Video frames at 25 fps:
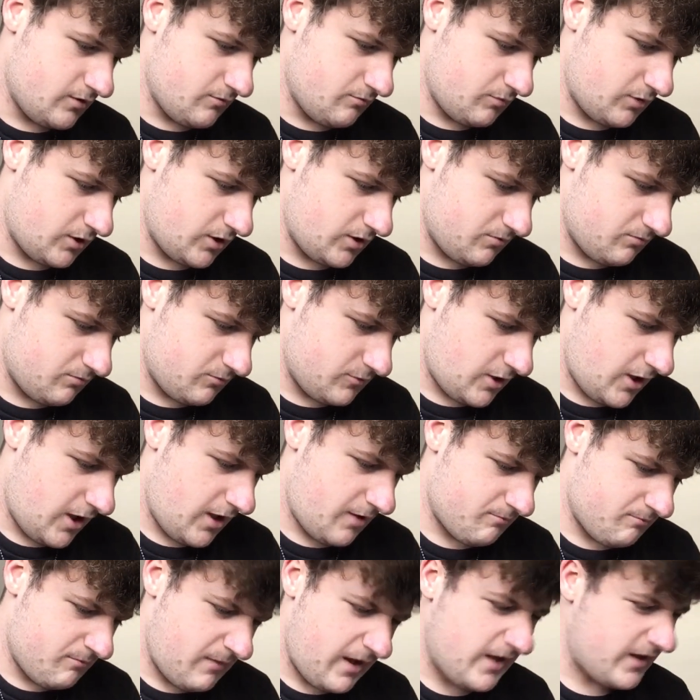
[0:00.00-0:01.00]
but
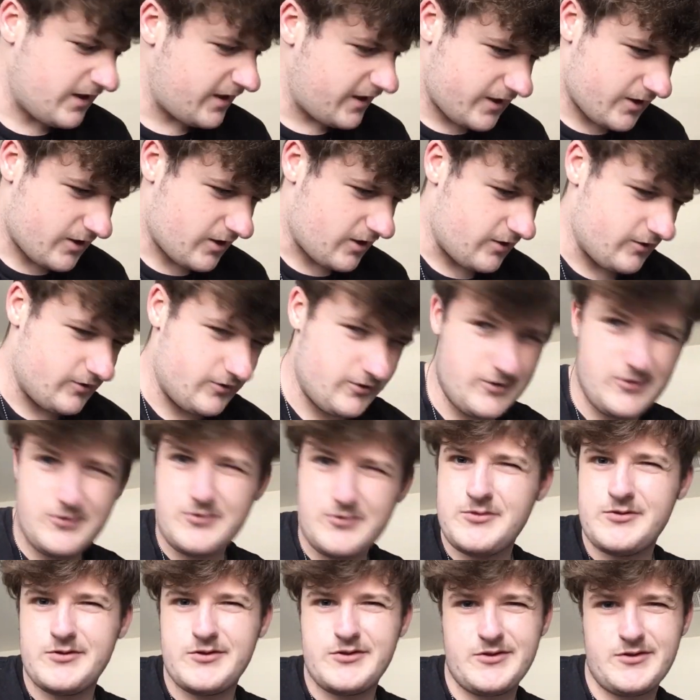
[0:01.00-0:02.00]
not mainly
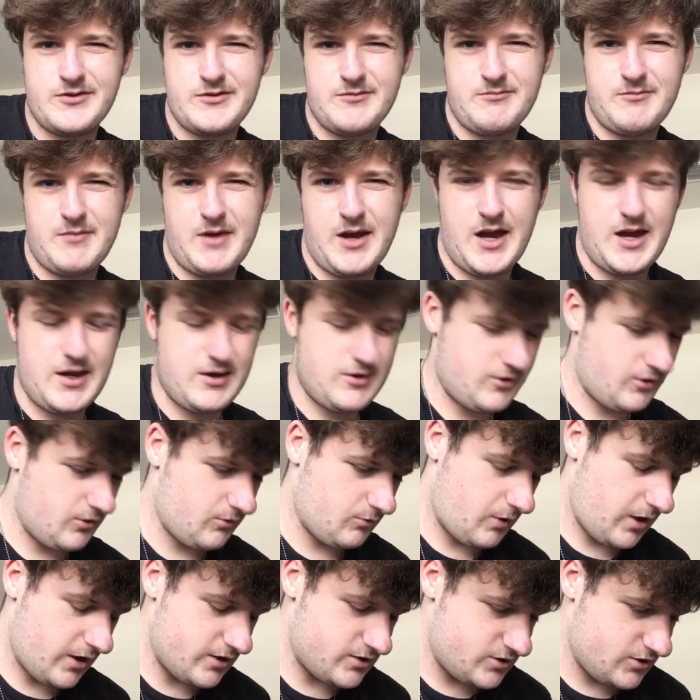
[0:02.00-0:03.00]
cartoons. I don't
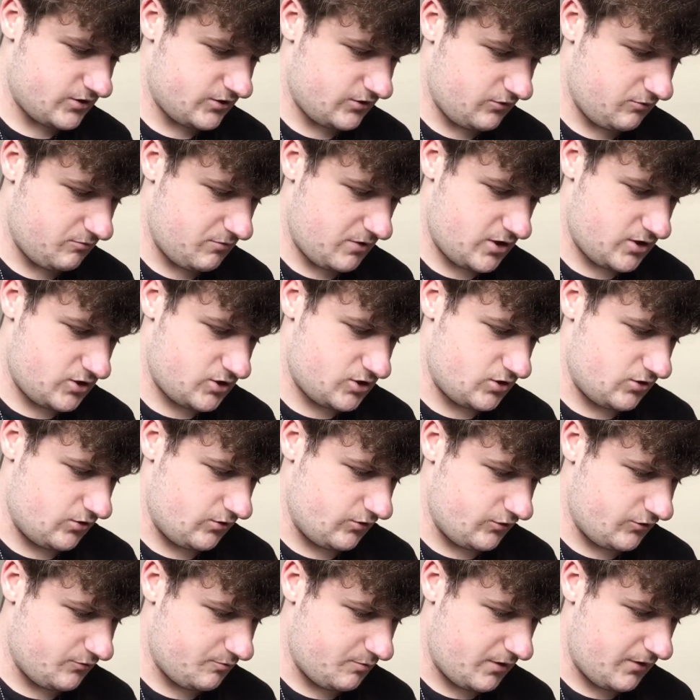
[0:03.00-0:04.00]
watch too many
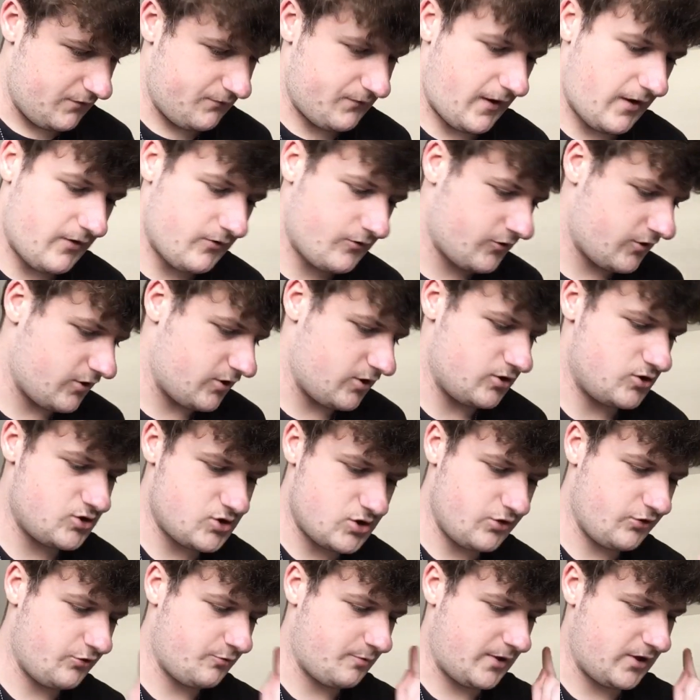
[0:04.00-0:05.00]
shows, but if I was going to
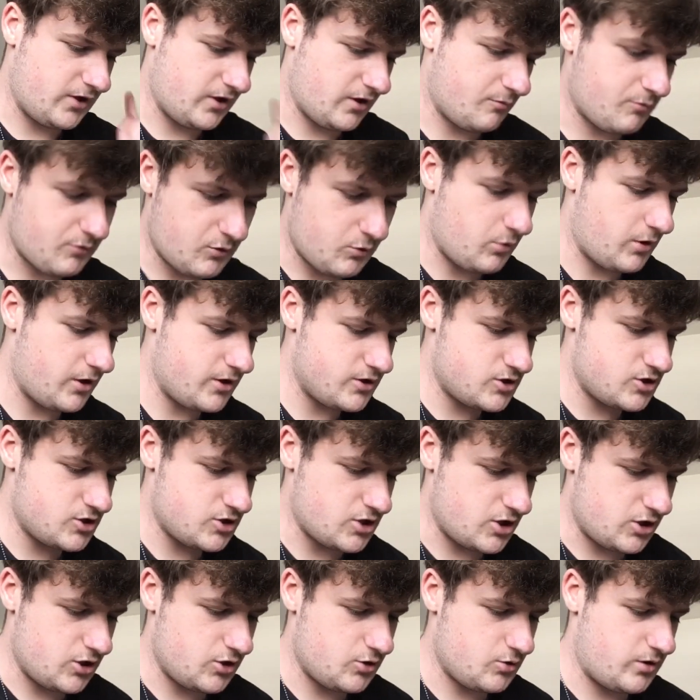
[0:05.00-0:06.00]
choose my number 1
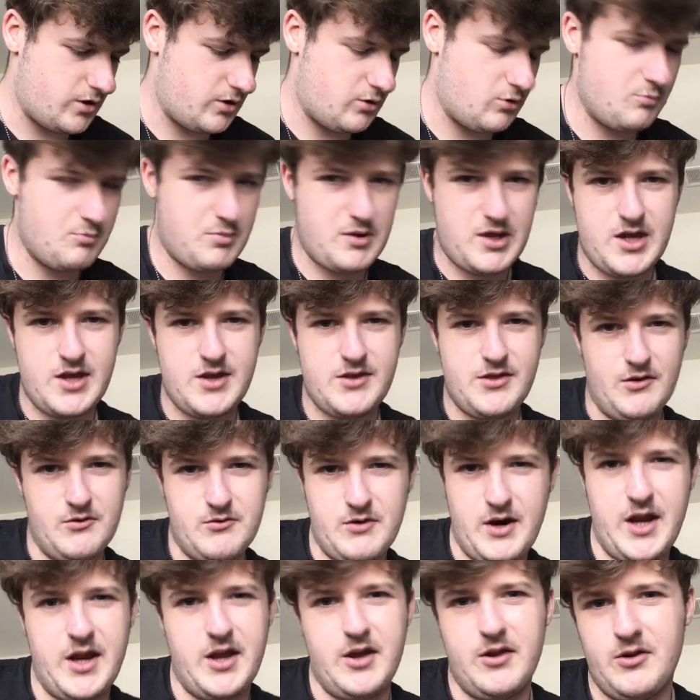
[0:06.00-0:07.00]
show, it would be the
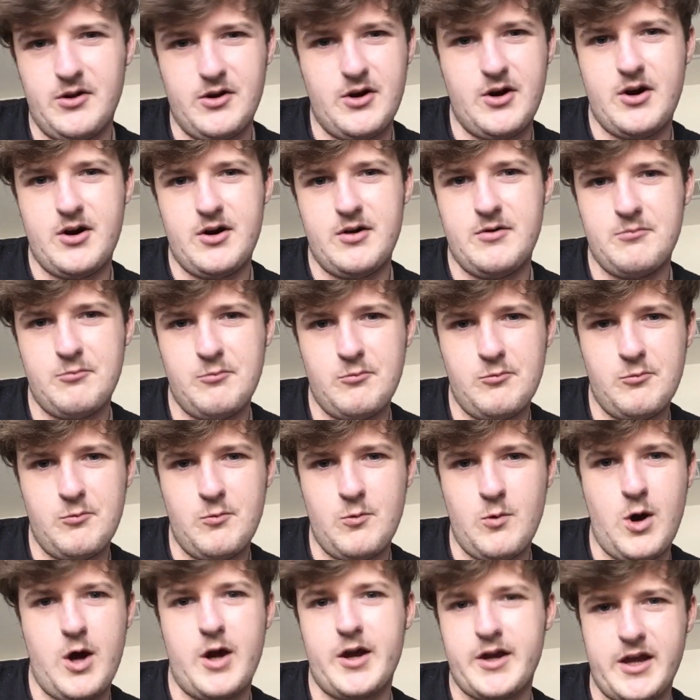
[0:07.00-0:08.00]
regular
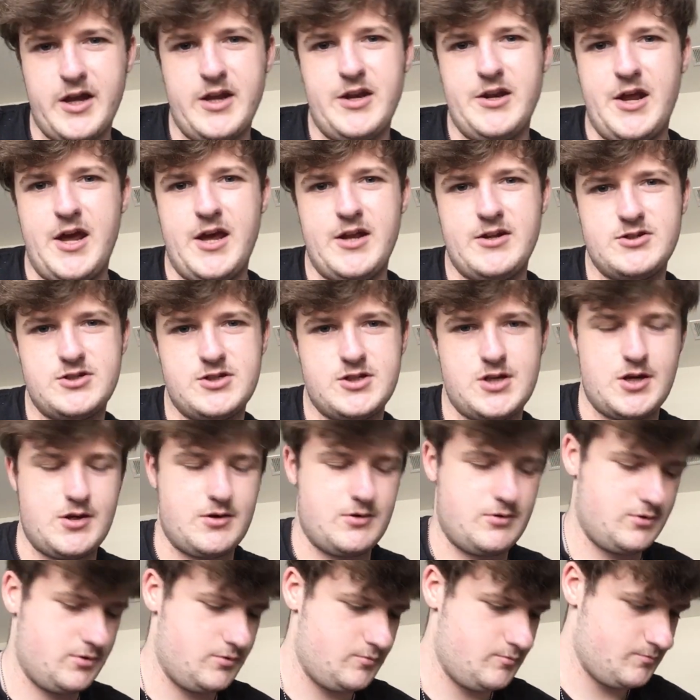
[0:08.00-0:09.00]
Walking Dead
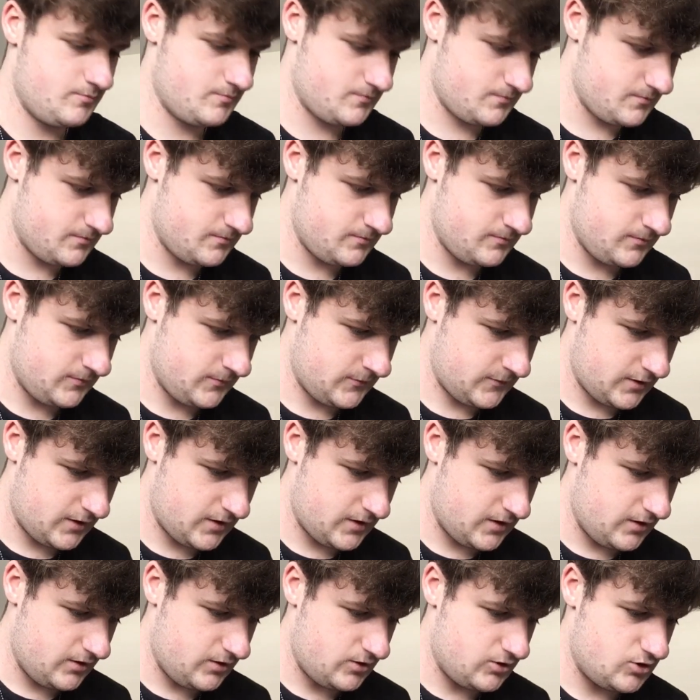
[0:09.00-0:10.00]
show.
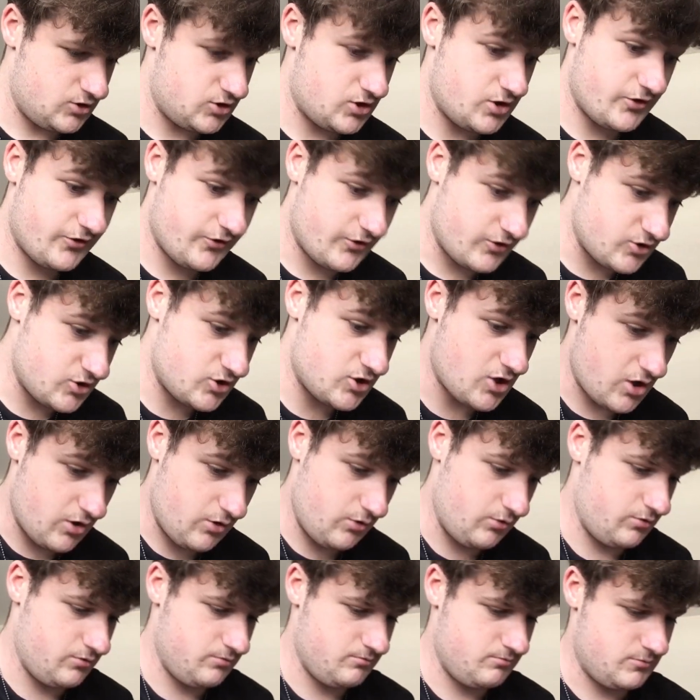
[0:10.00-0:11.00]
Just a
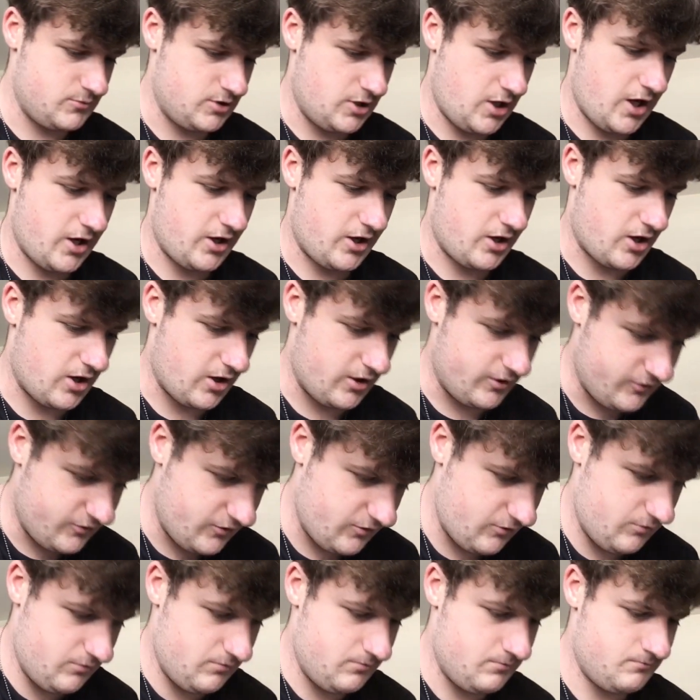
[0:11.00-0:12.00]
show, not a
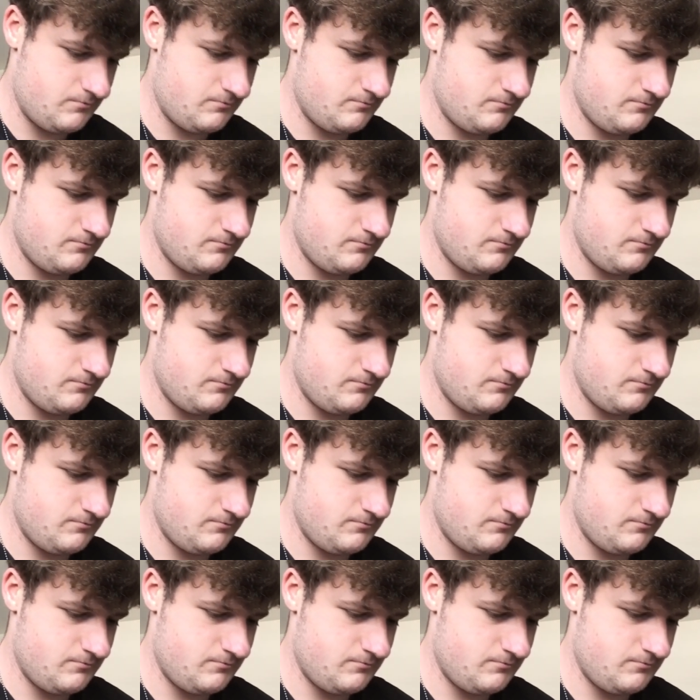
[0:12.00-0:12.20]
cartoon.